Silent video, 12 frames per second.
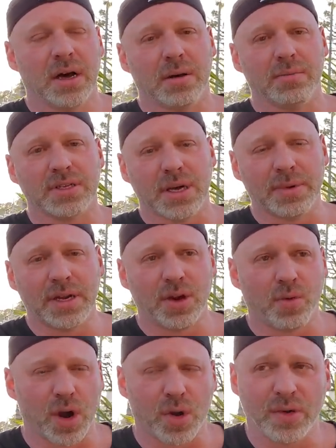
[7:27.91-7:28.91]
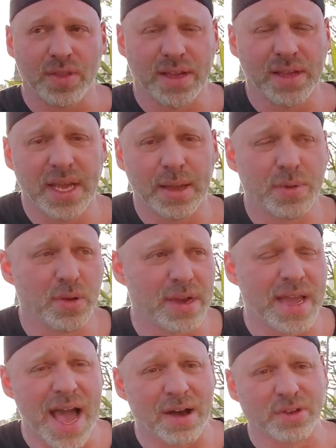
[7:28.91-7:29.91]
somebody to work with that can keep you
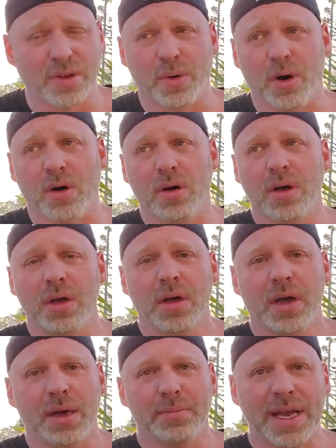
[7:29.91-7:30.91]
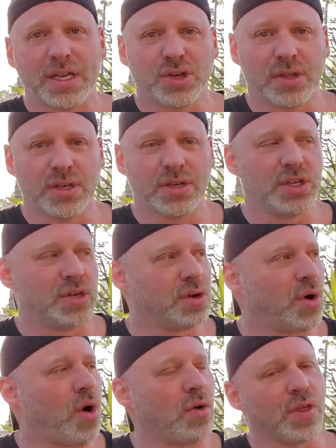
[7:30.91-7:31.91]
accountable and make sure that you're doing
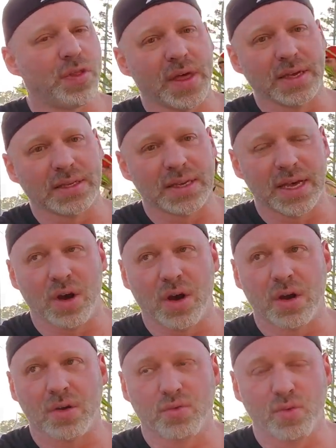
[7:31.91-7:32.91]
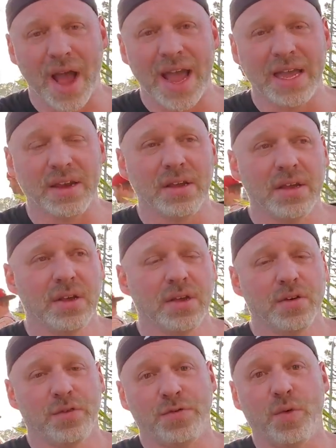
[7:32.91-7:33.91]
all the things that are right
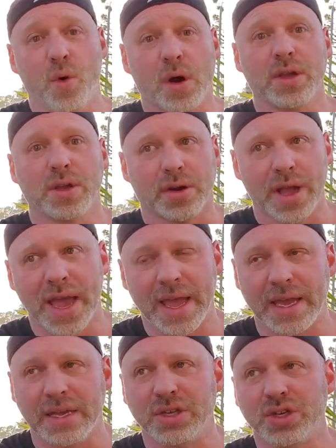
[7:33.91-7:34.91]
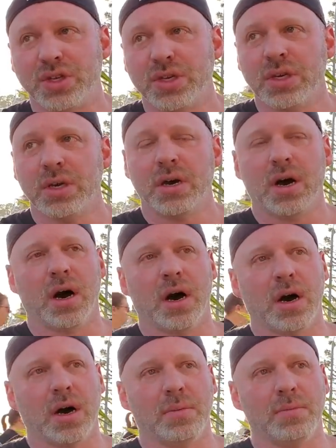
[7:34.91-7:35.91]
for your age.
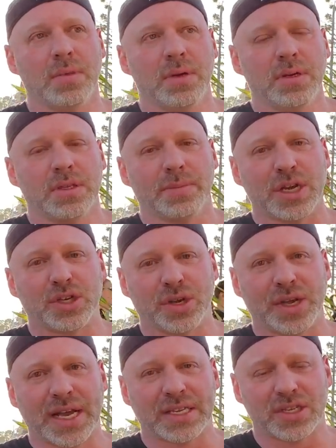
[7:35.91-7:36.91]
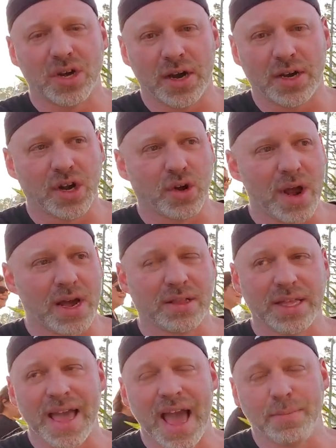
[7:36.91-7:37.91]
Um, sure you get started
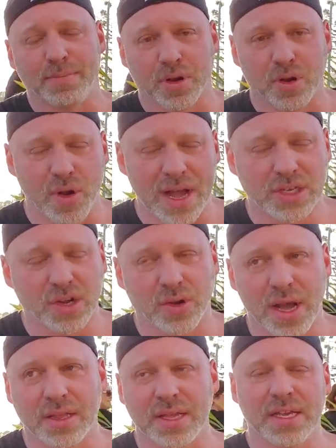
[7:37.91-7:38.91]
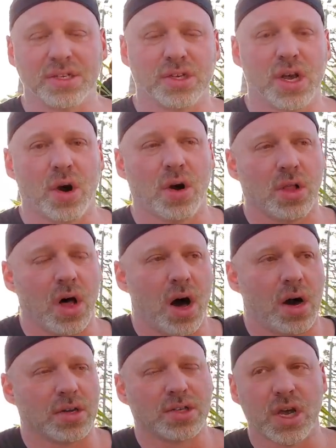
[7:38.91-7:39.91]
correctly and progress correctly as you go
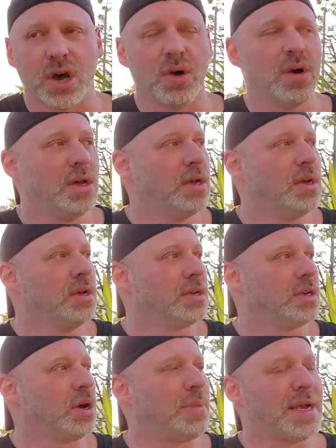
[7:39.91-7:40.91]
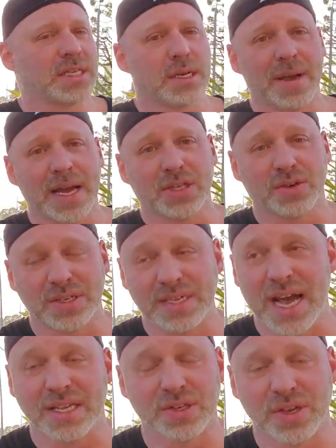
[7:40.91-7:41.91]
along. So, you know, basic answer is
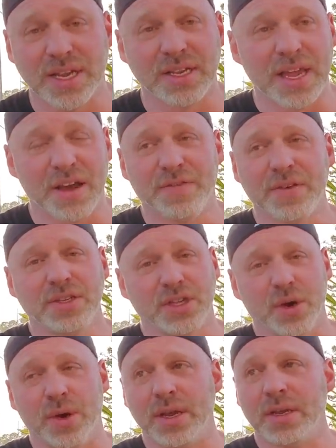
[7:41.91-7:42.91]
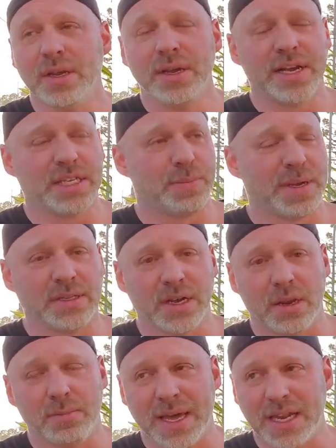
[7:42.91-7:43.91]
yes, you can definitely do it. It's been
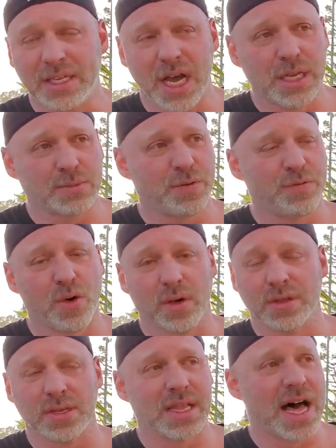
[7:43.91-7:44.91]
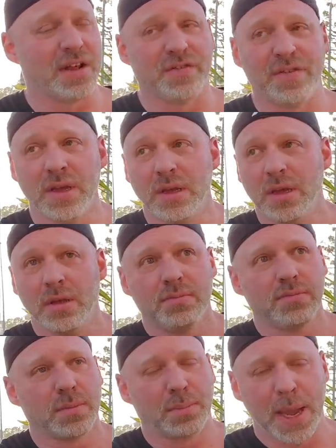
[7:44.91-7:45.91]
done many times before. There's a lot of
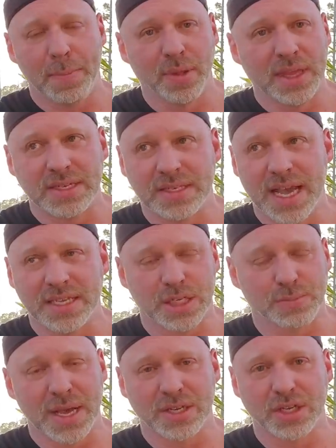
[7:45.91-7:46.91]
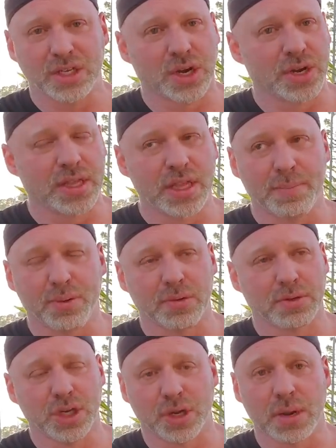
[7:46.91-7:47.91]
people these days, especially turning their,
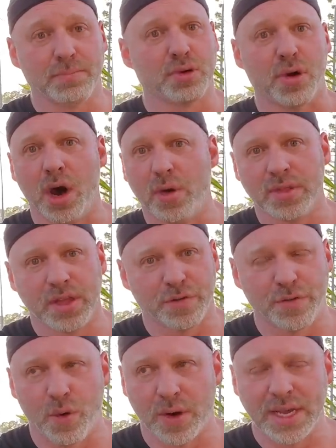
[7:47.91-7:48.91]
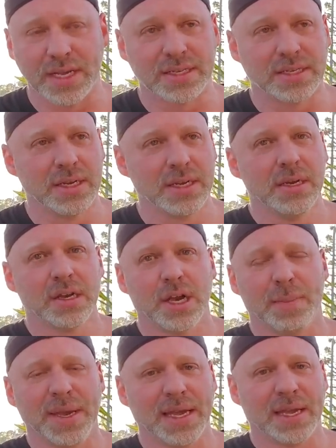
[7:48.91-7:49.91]
turning pro in their 40s,
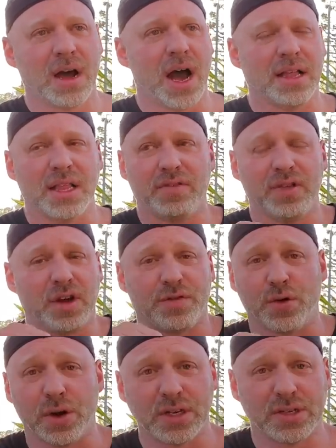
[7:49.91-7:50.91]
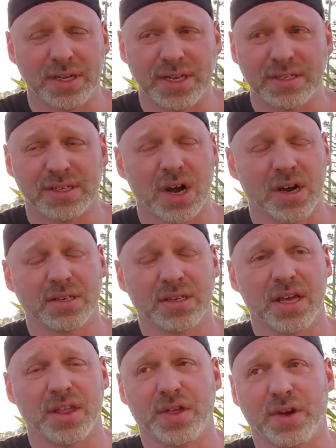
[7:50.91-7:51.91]
competing at high level in their 40s who didn't start into
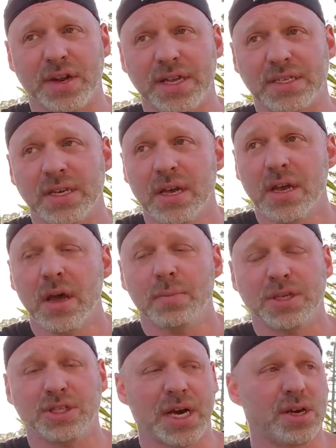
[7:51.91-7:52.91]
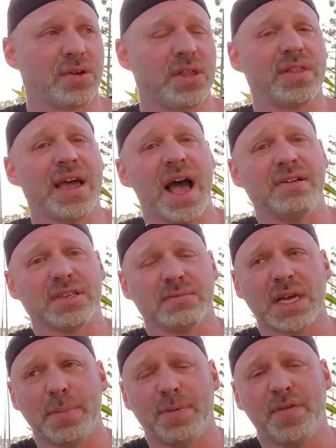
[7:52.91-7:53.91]
their 30s, but generally they have some
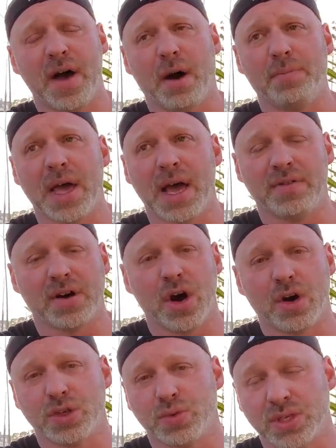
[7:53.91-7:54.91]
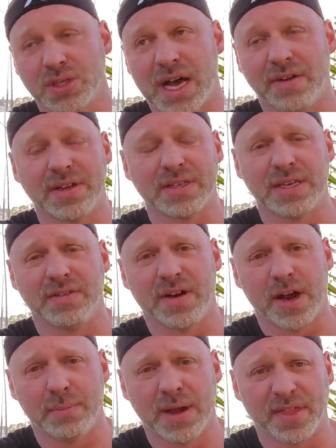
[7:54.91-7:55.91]
type of help. They have a coach, which is obviously a
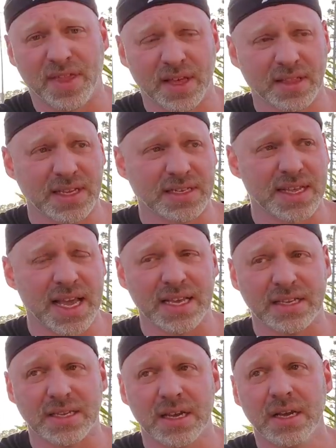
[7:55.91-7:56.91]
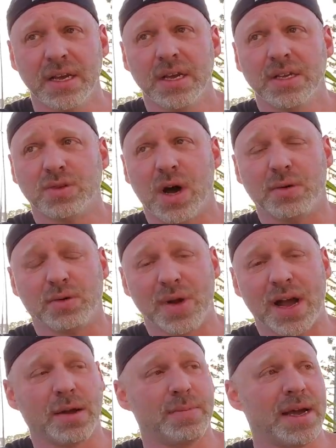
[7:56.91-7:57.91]
very big thing these days. So I would
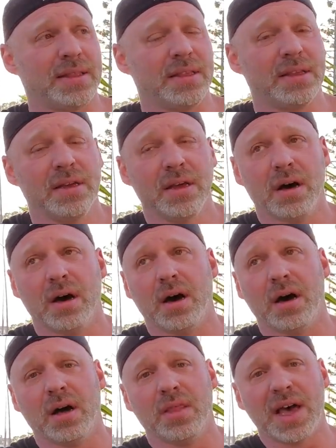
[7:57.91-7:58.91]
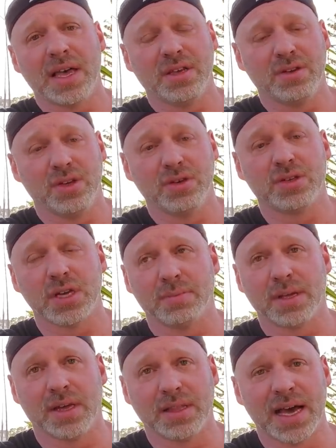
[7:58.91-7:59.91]
recommend uh, that you do
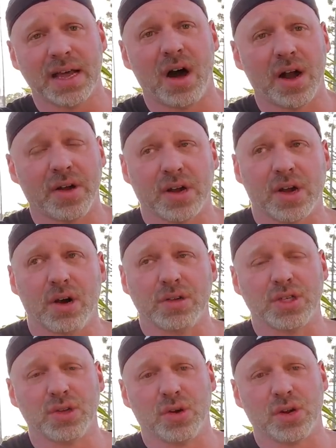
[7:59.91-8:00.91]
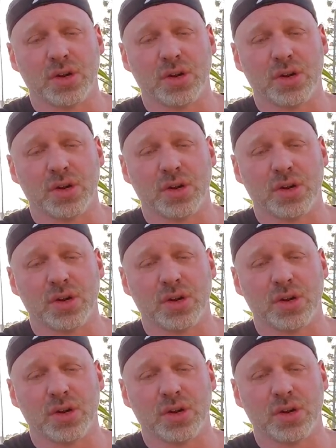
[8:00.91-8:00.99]
something like that, hire a coach in order